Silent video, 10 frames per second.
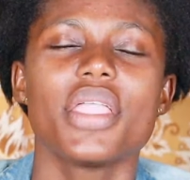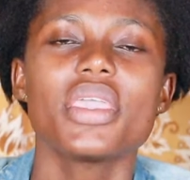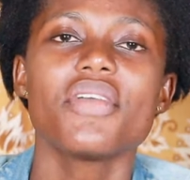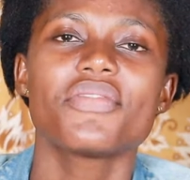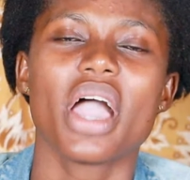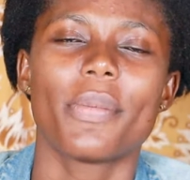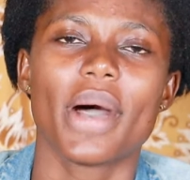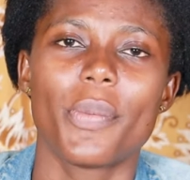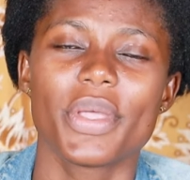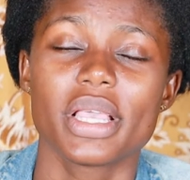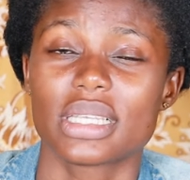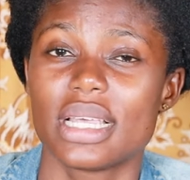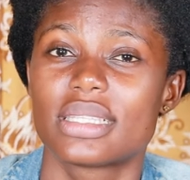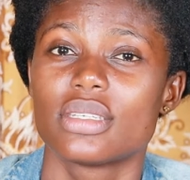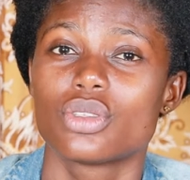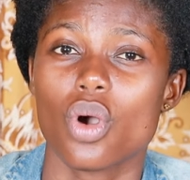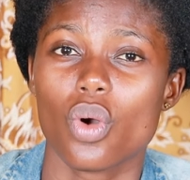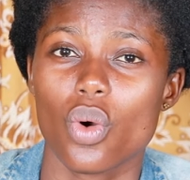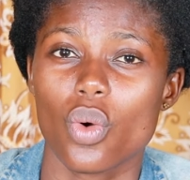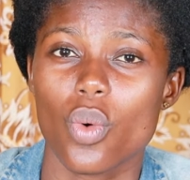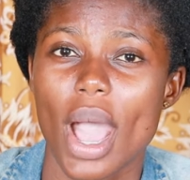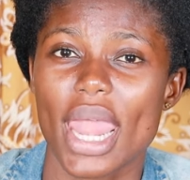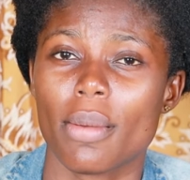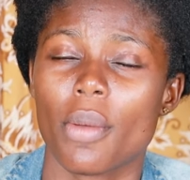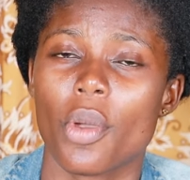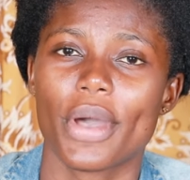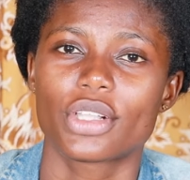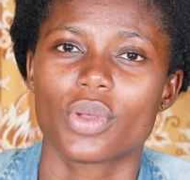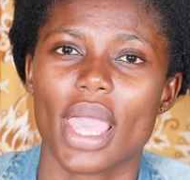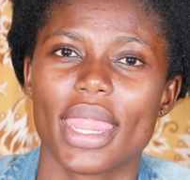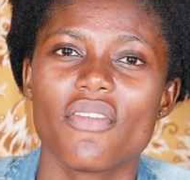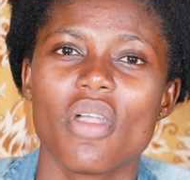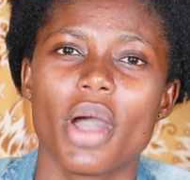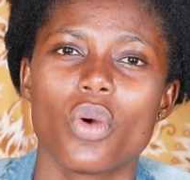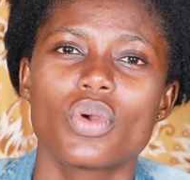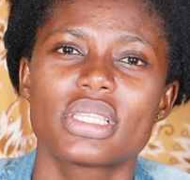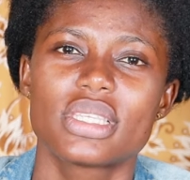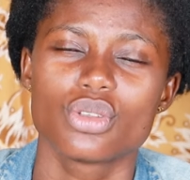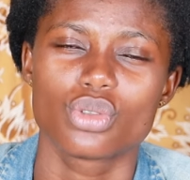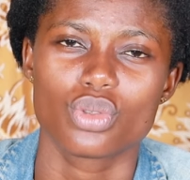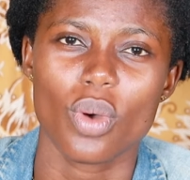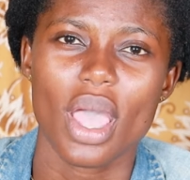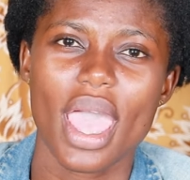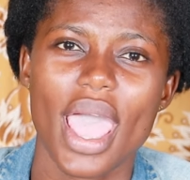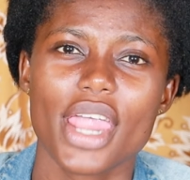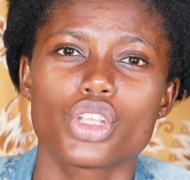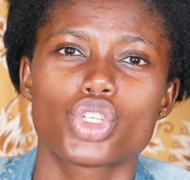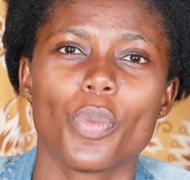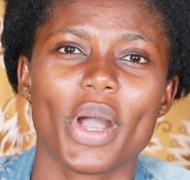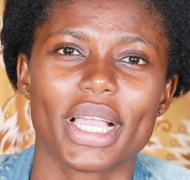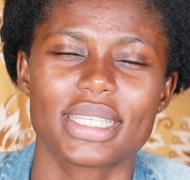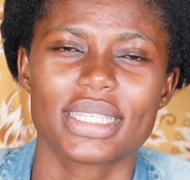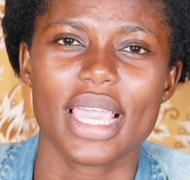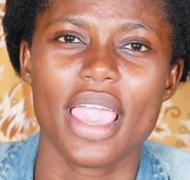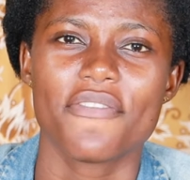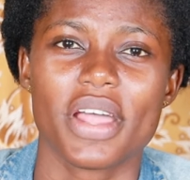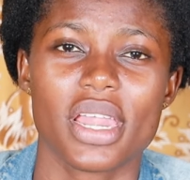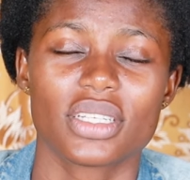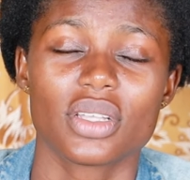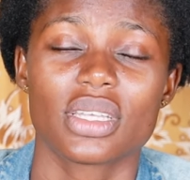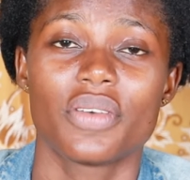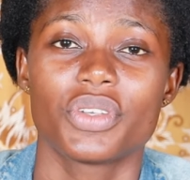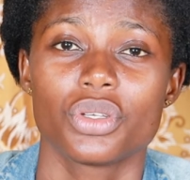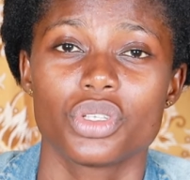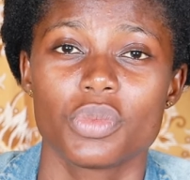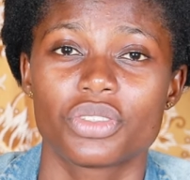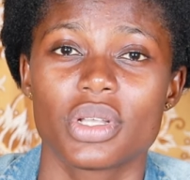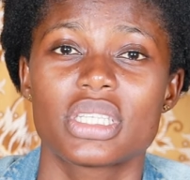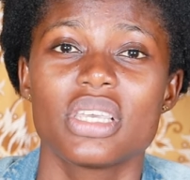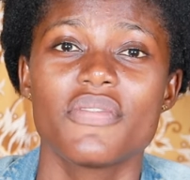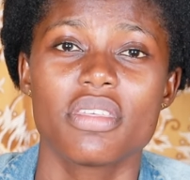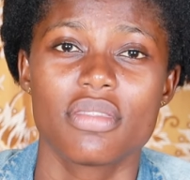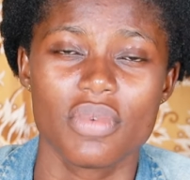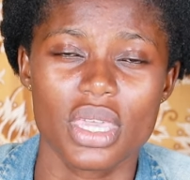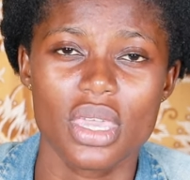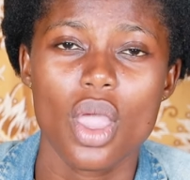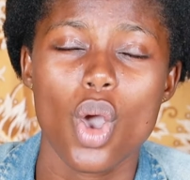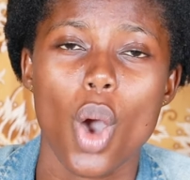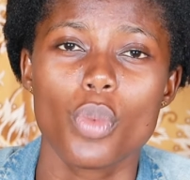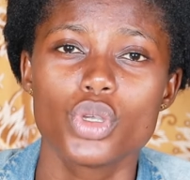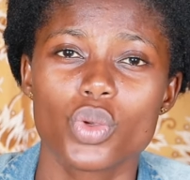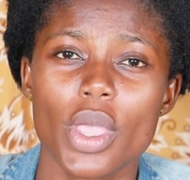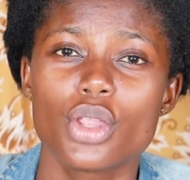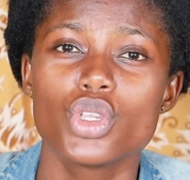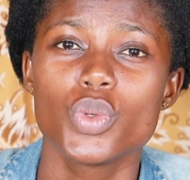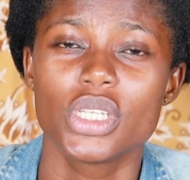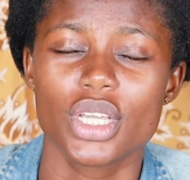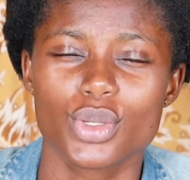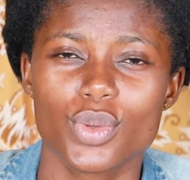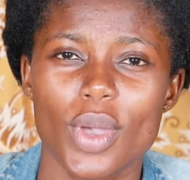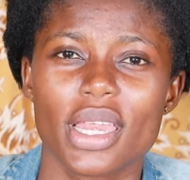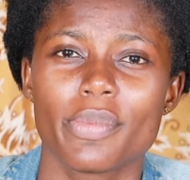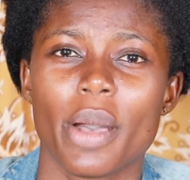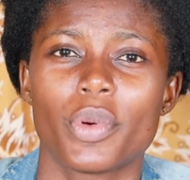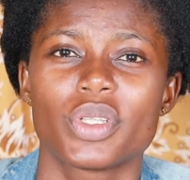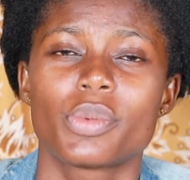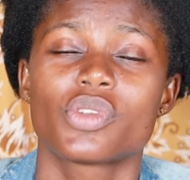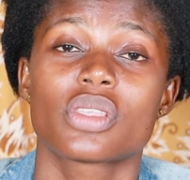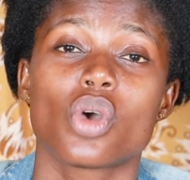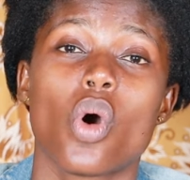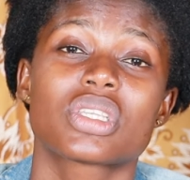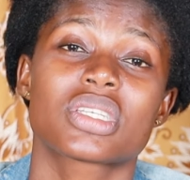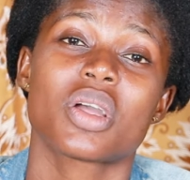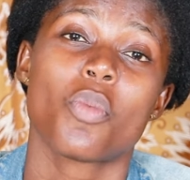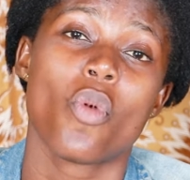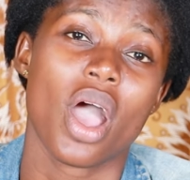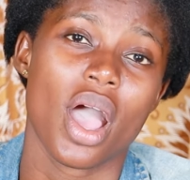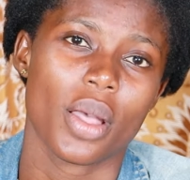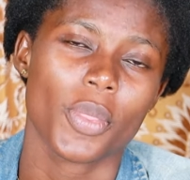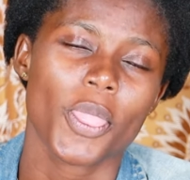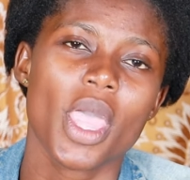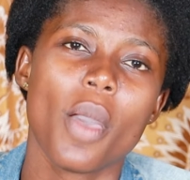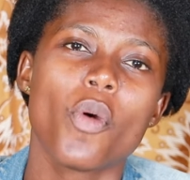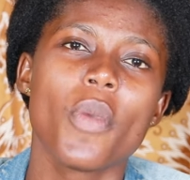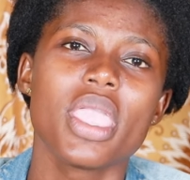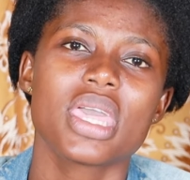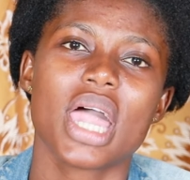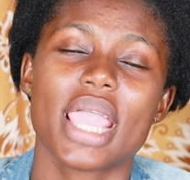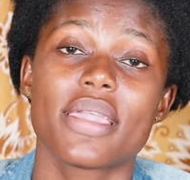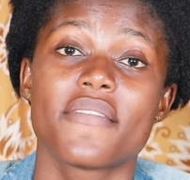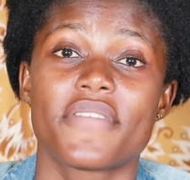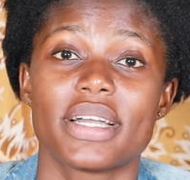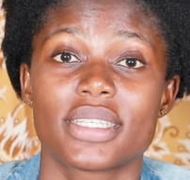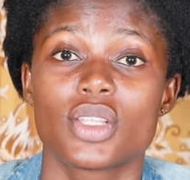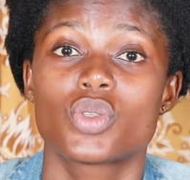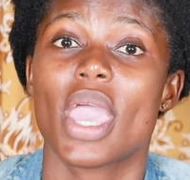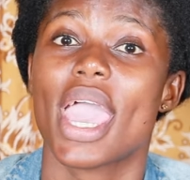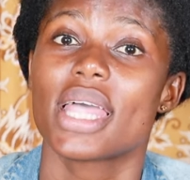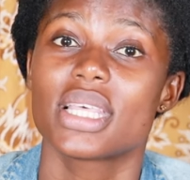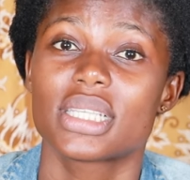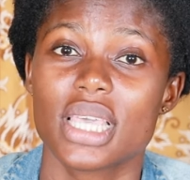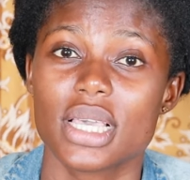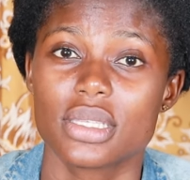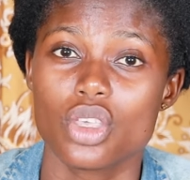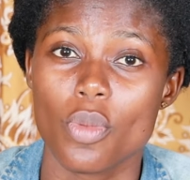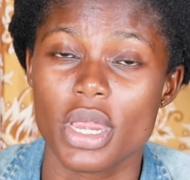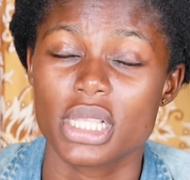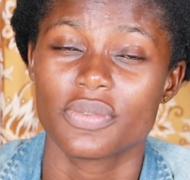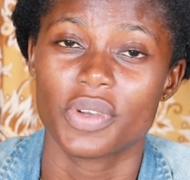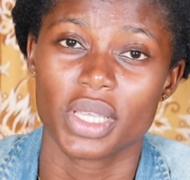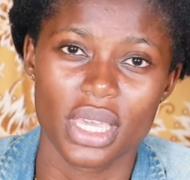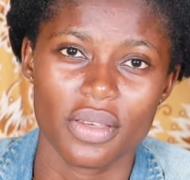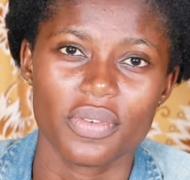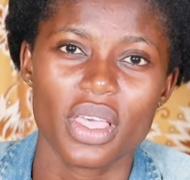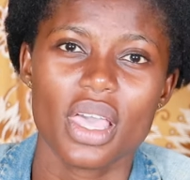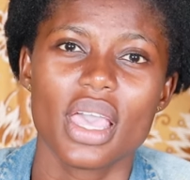Any about penny Celestine Donkor and our patch, I didn't know about it. So, every chopper can see a national television, so make sure TV3 or must show a new day. So, at the Bible, to say, or someone, women, I am fancy to air the say is human and to forgive